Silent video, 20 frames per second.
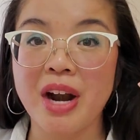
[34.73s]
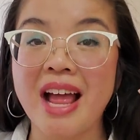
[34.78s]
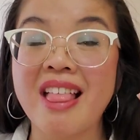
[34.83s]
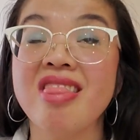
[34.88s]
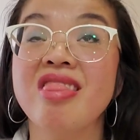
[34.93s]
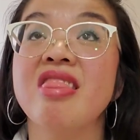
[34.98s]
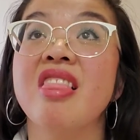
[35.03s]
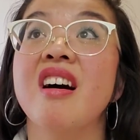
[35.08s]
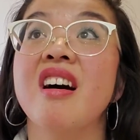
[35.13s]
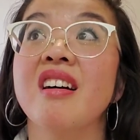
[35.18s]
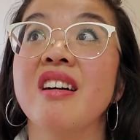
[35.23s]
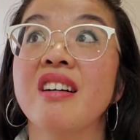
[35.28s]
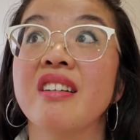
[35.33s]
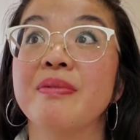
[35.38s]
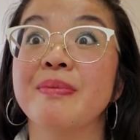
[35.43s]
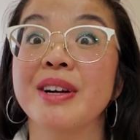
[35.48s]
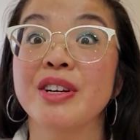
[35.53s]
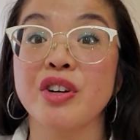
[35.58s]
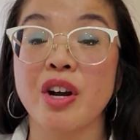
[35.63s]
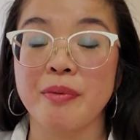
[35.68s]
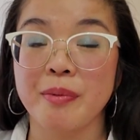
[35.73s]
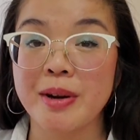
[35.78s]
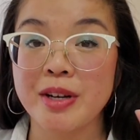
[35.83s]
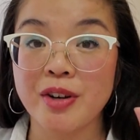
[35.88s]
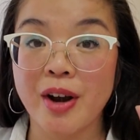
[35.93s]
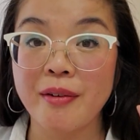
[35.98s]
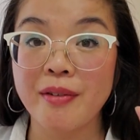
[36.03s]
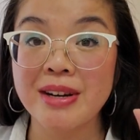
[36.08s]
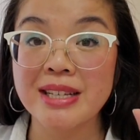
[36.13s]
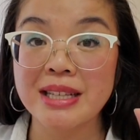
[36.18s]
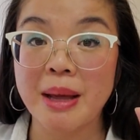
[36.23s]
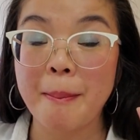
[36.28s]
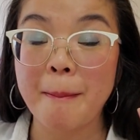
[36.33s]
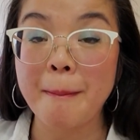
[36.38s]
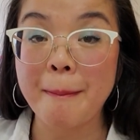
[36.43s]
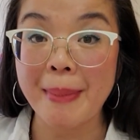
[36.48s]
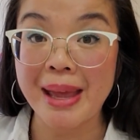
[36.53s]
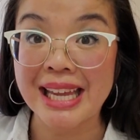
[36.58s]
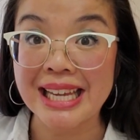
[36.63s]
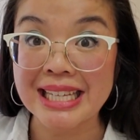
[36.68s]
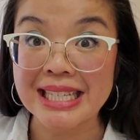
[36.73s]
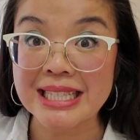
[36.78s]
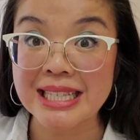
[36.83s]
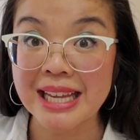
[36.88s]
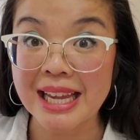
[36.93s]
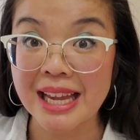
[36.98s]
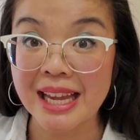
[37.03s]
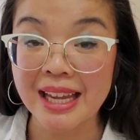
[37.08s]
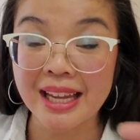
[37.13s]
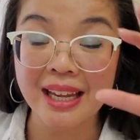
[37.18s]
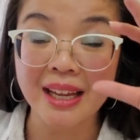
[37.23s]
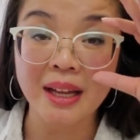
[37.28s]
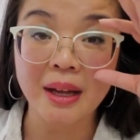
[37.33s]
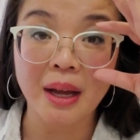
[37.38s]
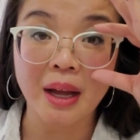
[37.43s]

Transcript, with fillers: I love my driver. My driver is amazing.